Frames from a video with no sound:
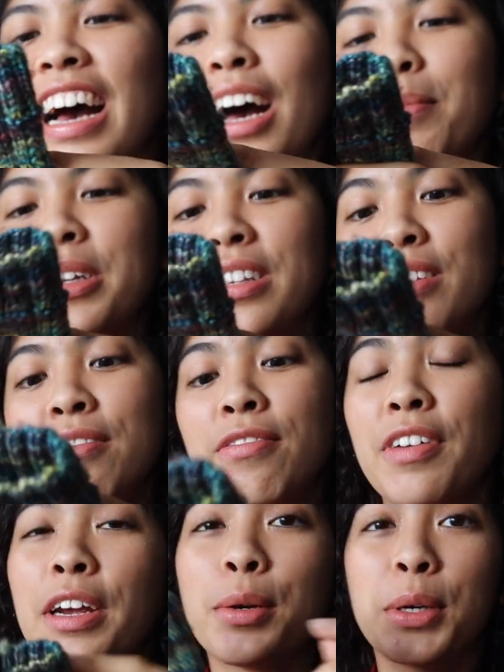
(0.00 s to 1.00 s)
Um, it's in
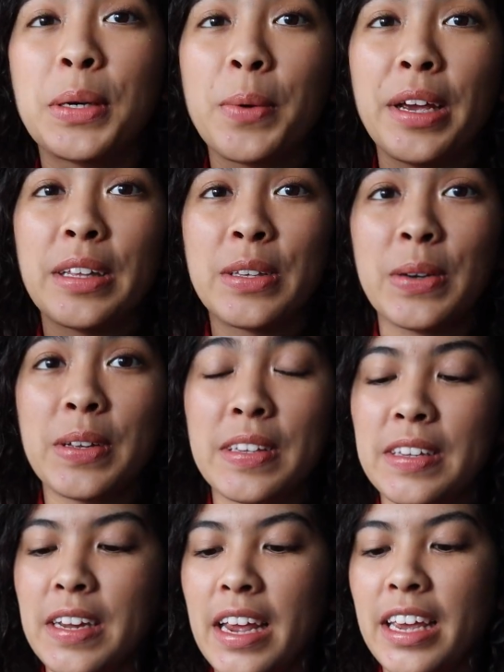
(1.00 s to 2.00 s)
fingering weight, so it's
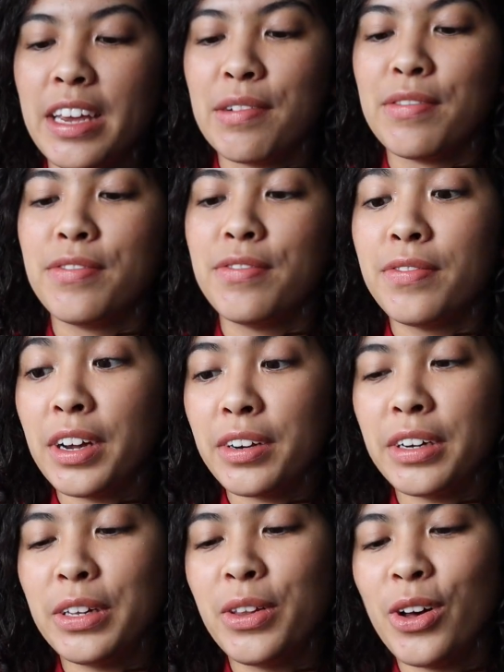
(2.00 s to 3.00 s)
taking a
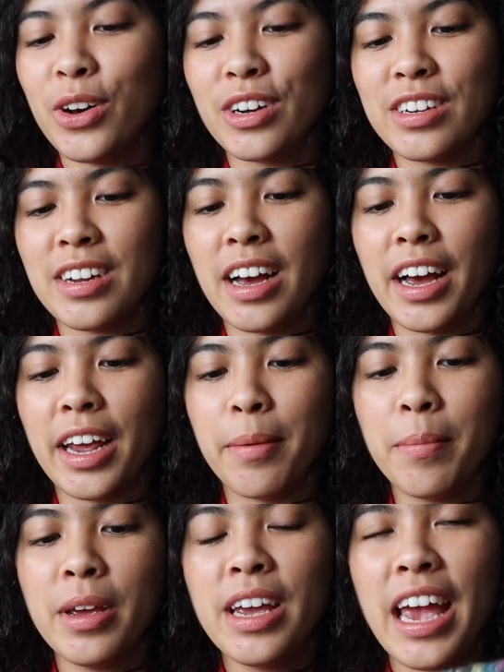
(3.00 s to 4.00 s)
very long
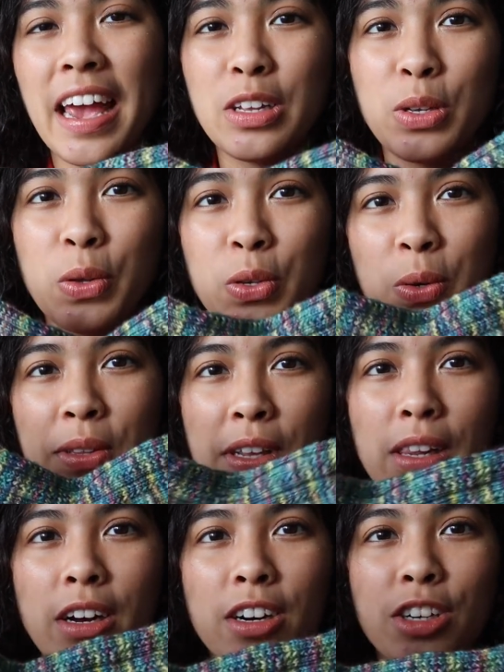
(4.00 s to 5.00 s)
time. And it's also in the
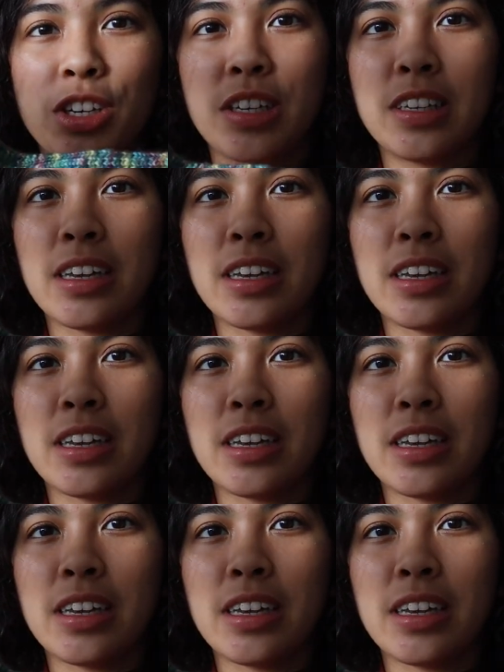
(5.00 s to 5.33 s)
largest